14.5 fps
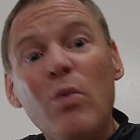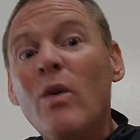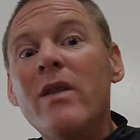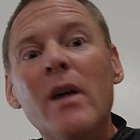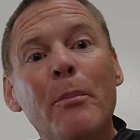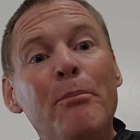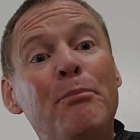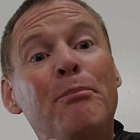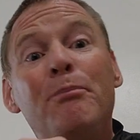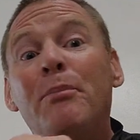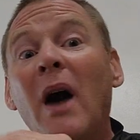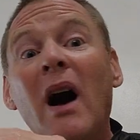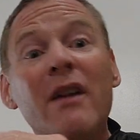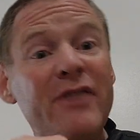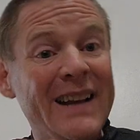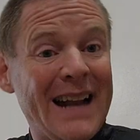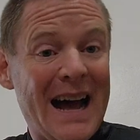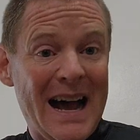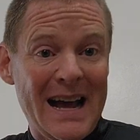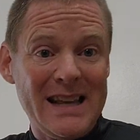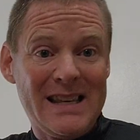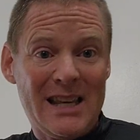with above an
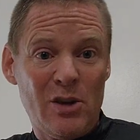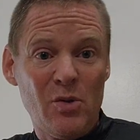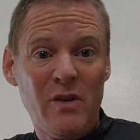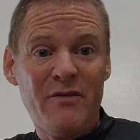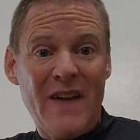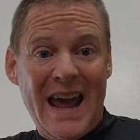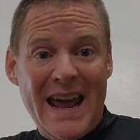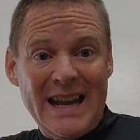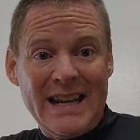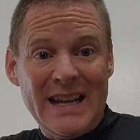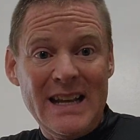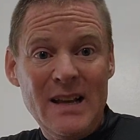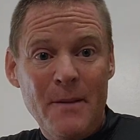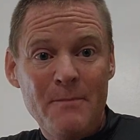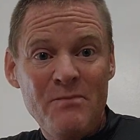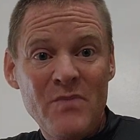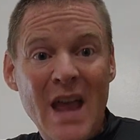IQ of 80.